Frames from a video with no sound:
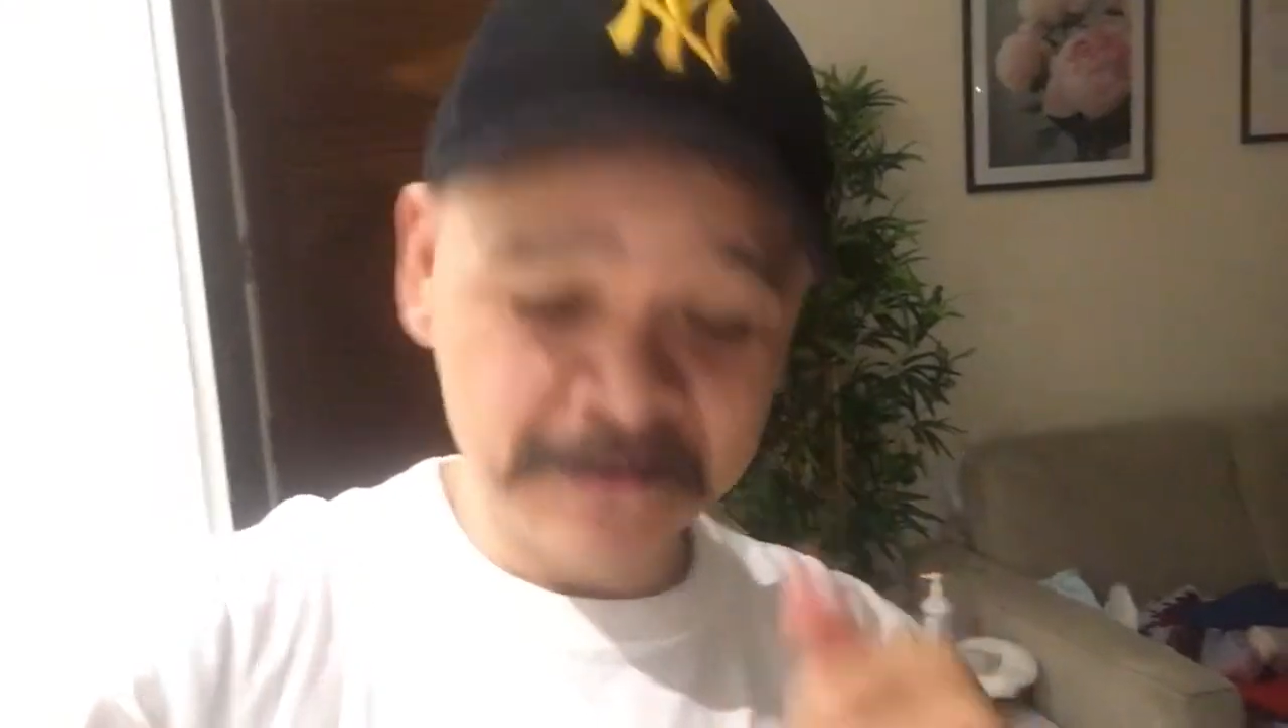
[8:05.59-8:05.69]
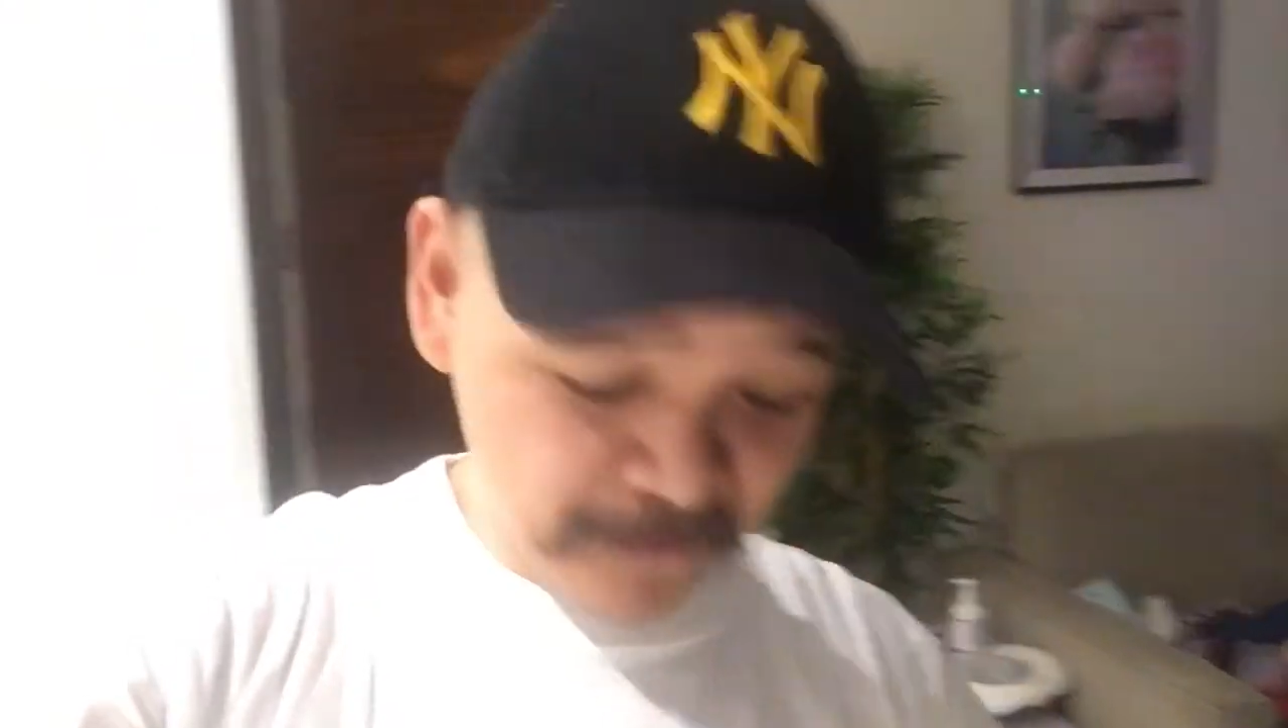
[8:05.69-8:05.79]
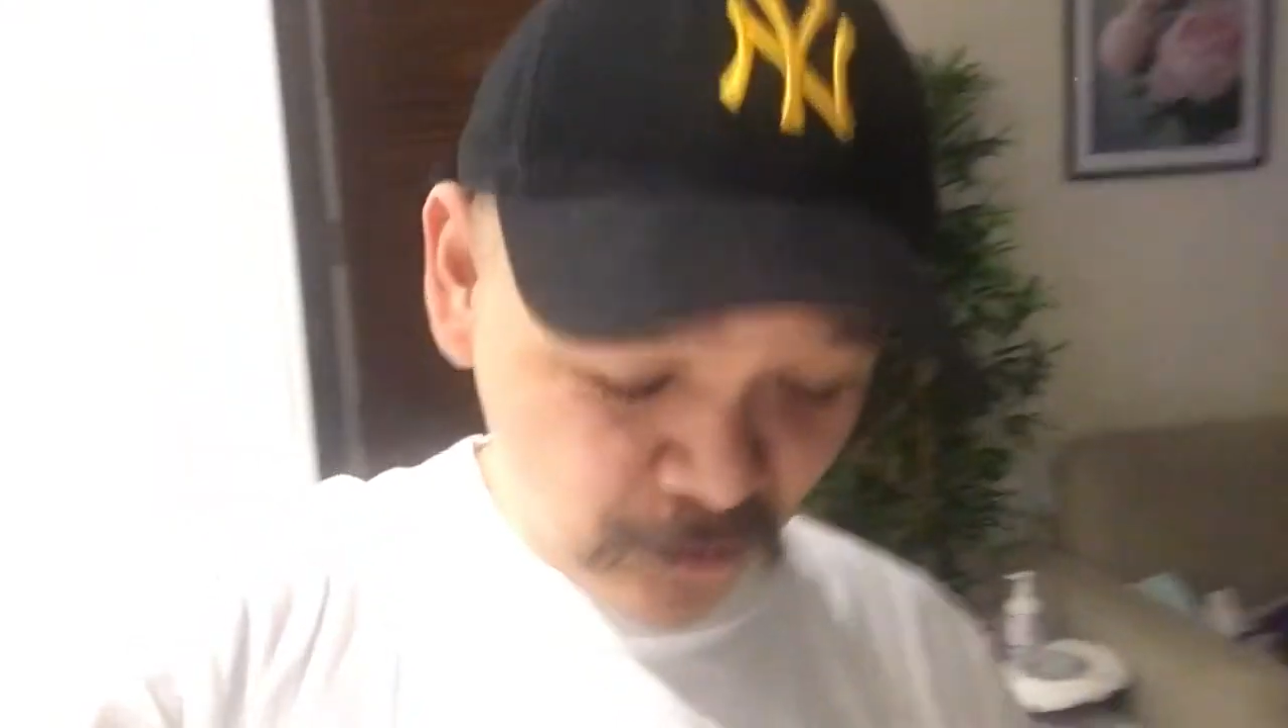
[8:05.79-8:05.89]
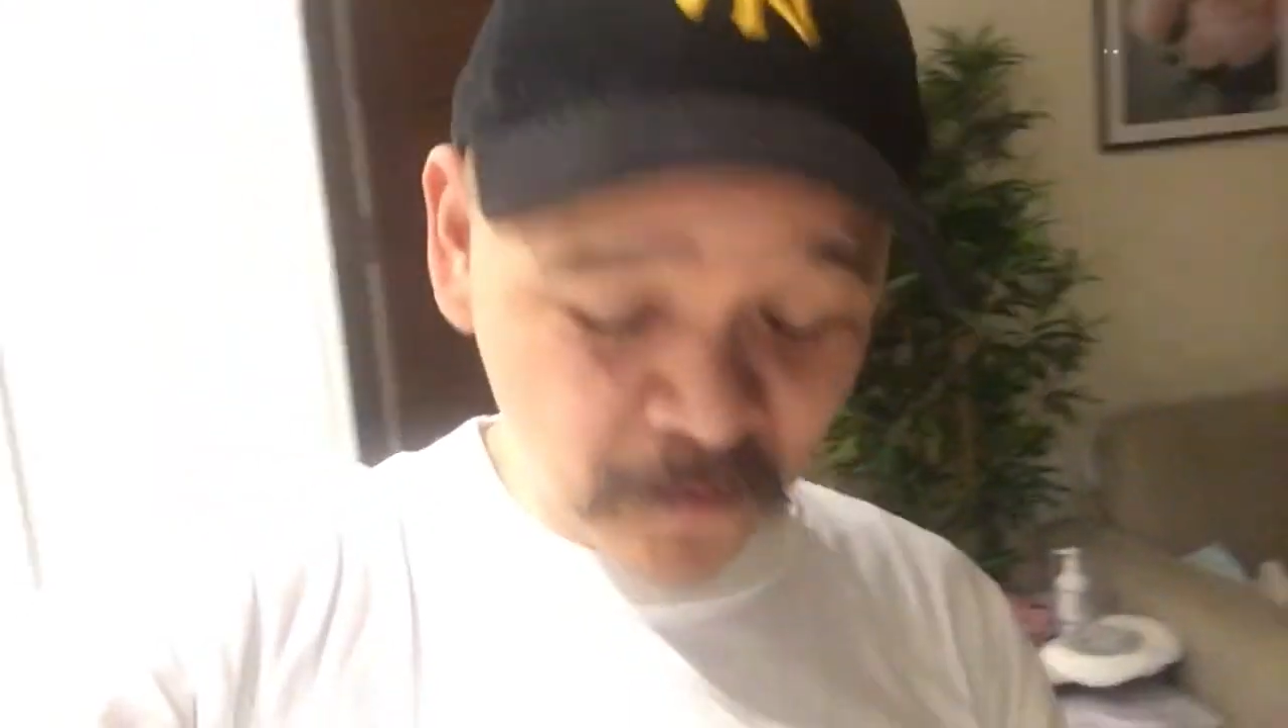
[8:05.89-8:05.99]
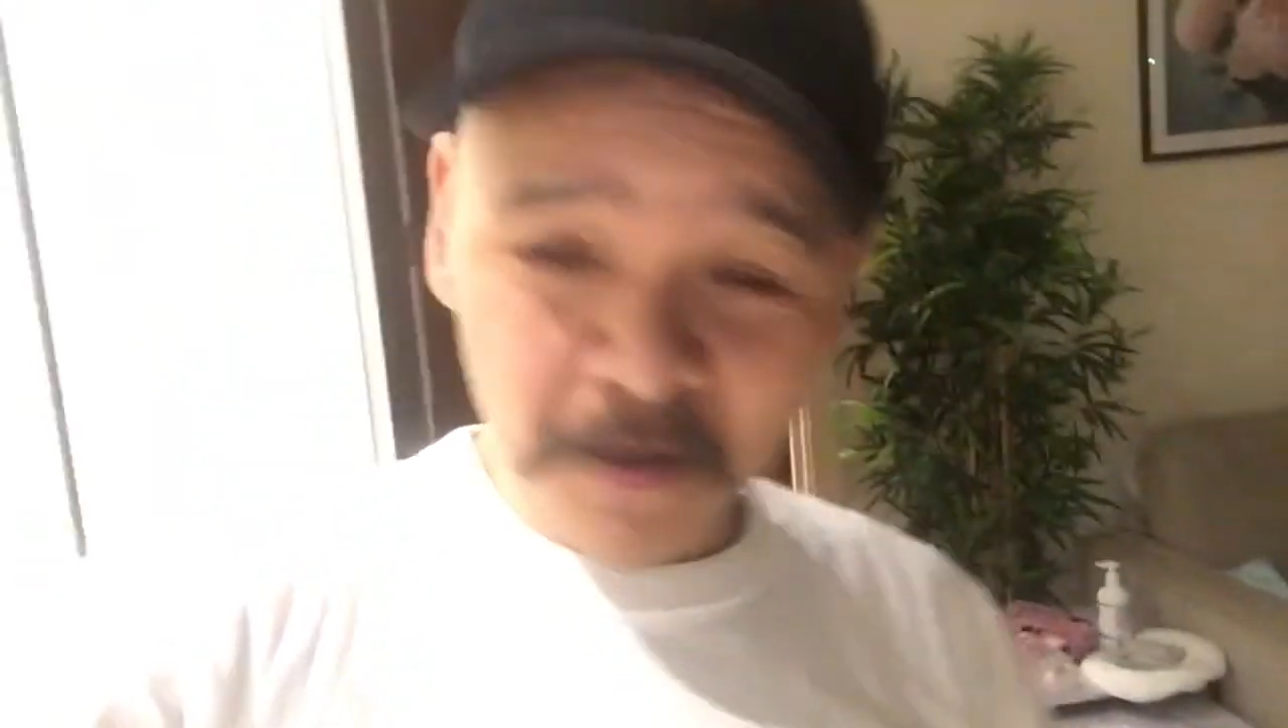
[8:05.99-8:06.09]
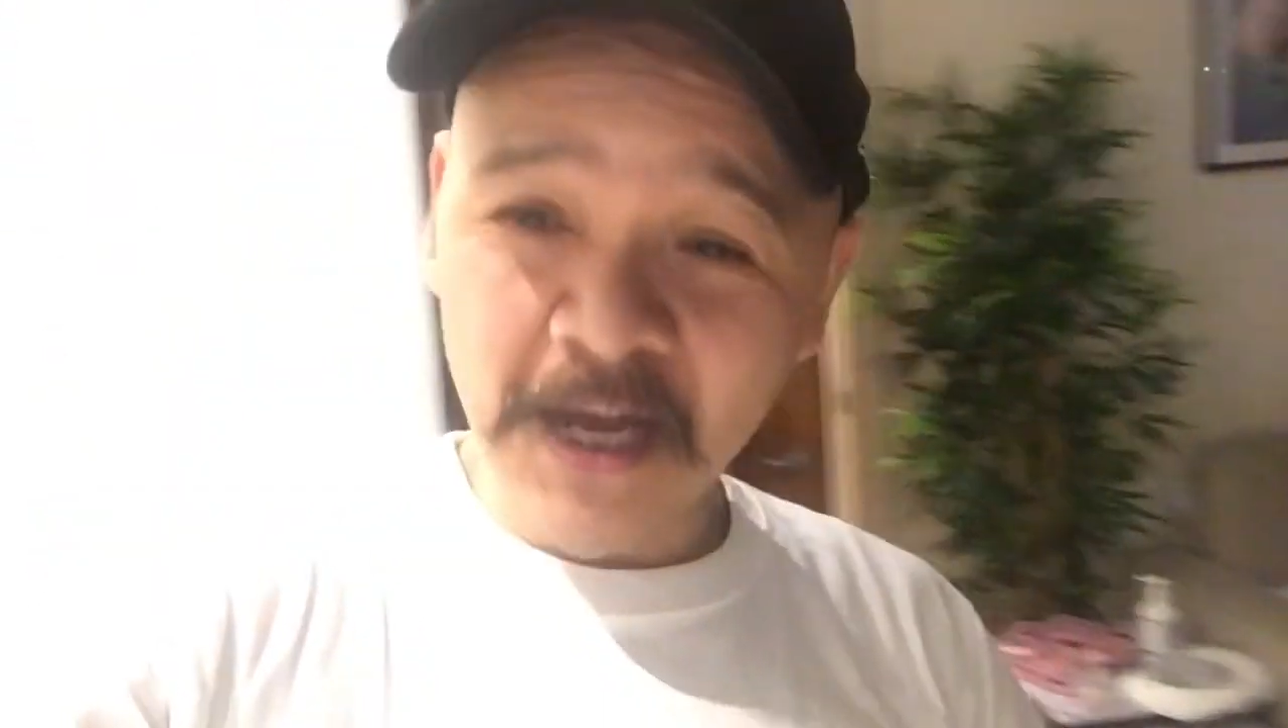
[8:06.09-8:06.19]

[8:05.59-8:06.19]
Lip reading: Murg Malai